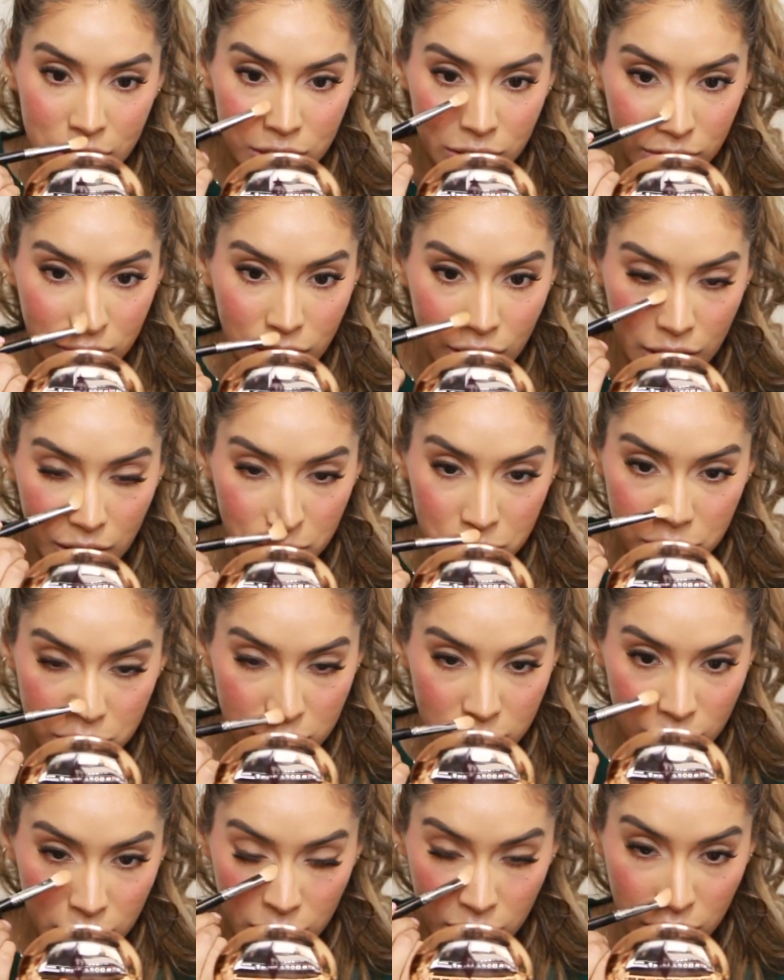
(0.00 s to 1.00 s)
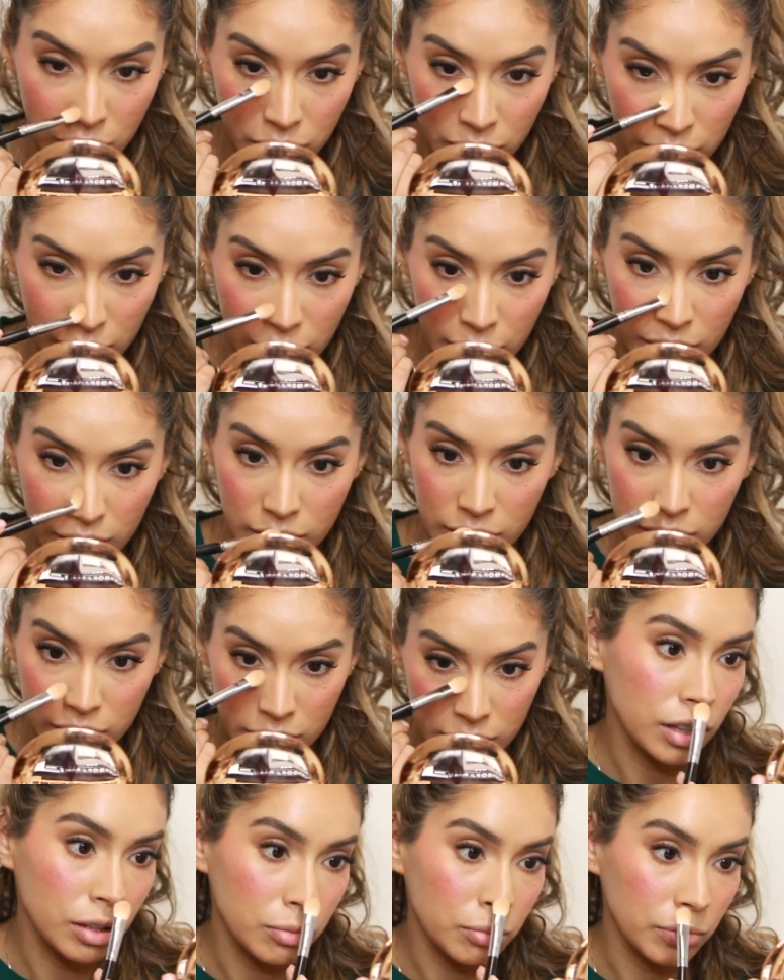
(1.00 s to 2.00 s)
So now I'm just going to go
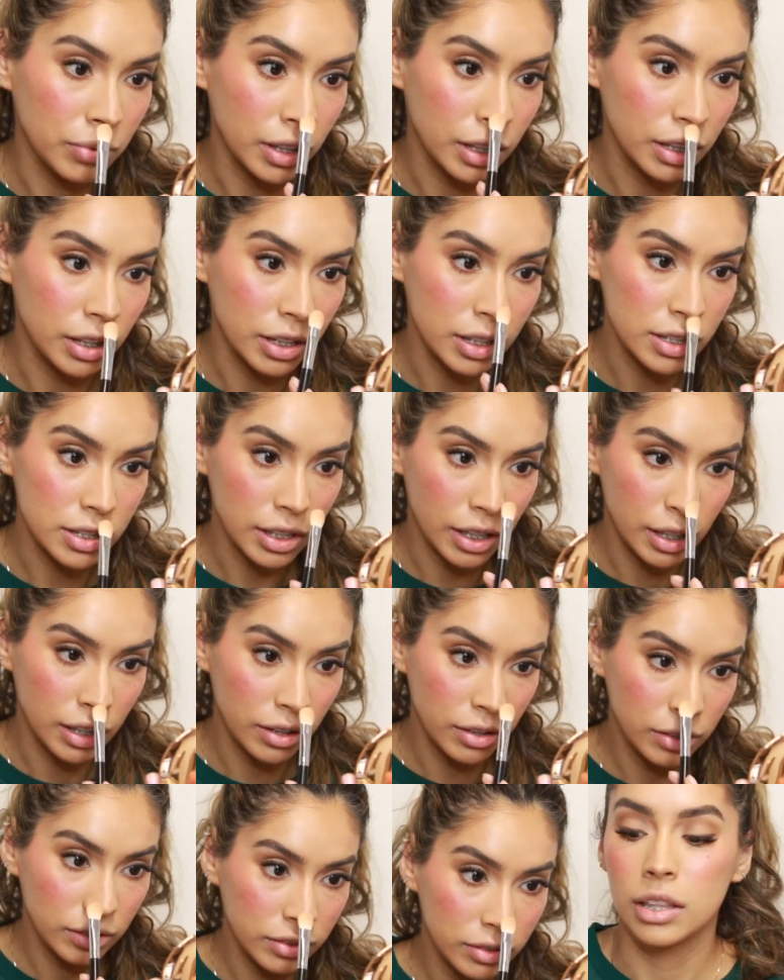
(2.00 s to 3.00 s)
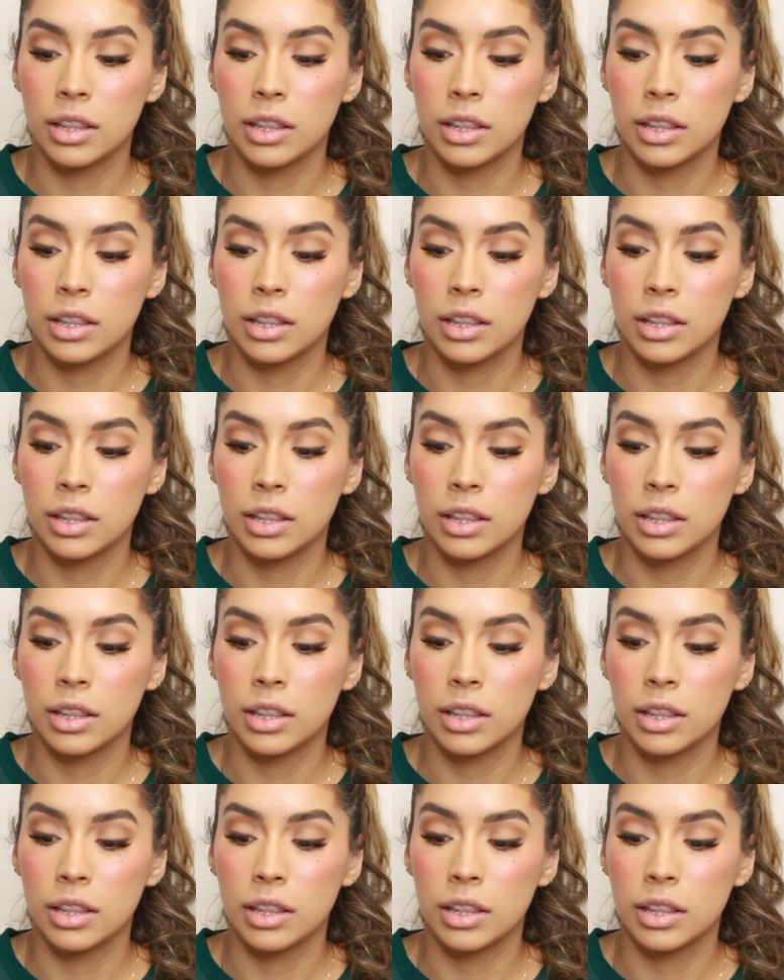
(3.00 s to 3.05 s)
in and blend this out.